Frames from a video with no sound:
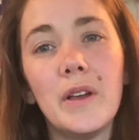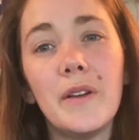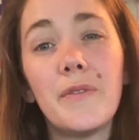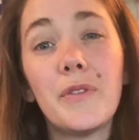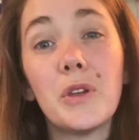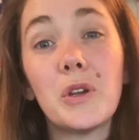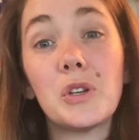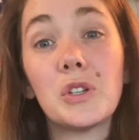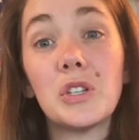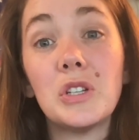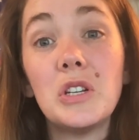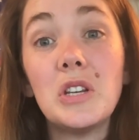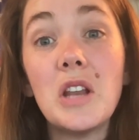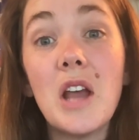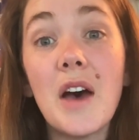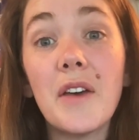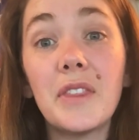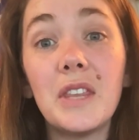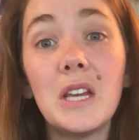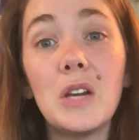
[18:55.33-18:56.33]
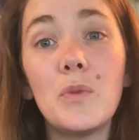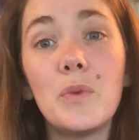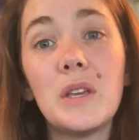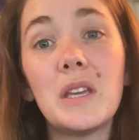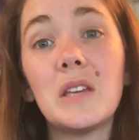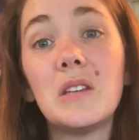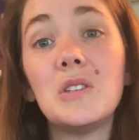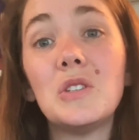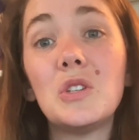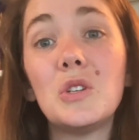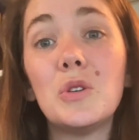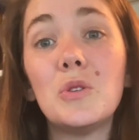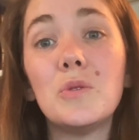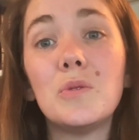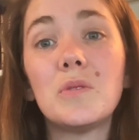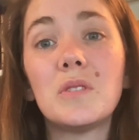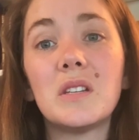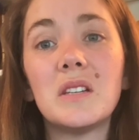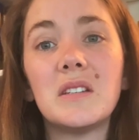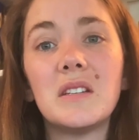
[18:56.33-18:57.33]
if there's nothing we can do
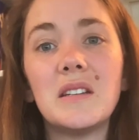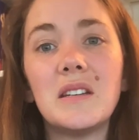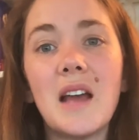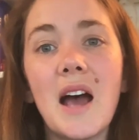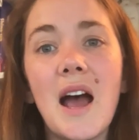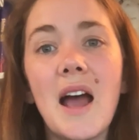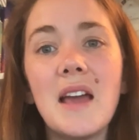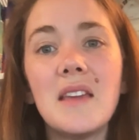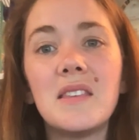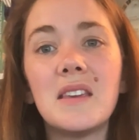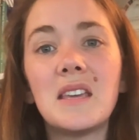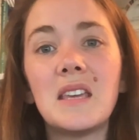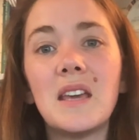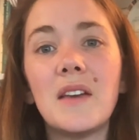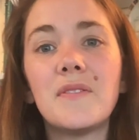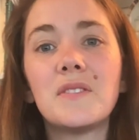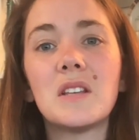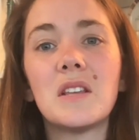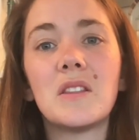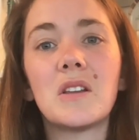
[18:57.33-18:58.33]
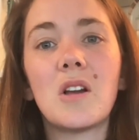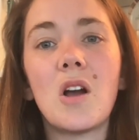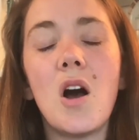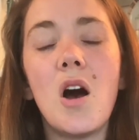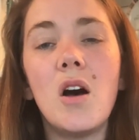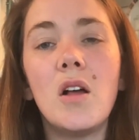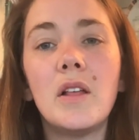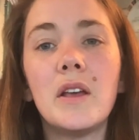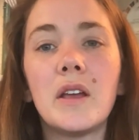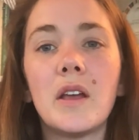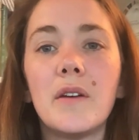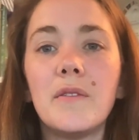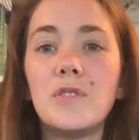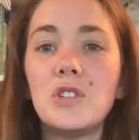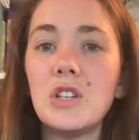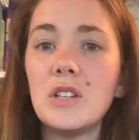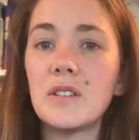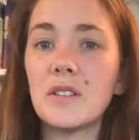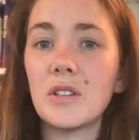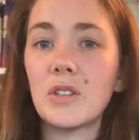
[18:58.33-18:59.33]
to deny the gift and the calling of
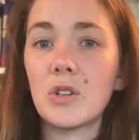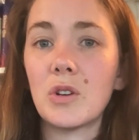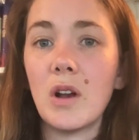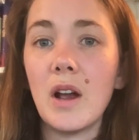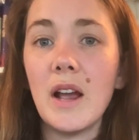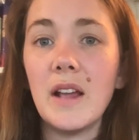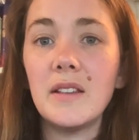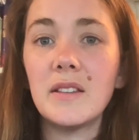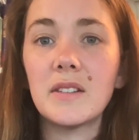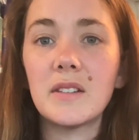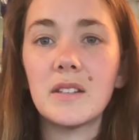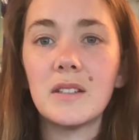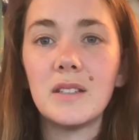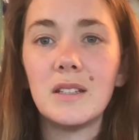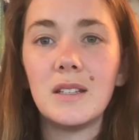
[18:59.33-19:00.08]
Jesus Christ,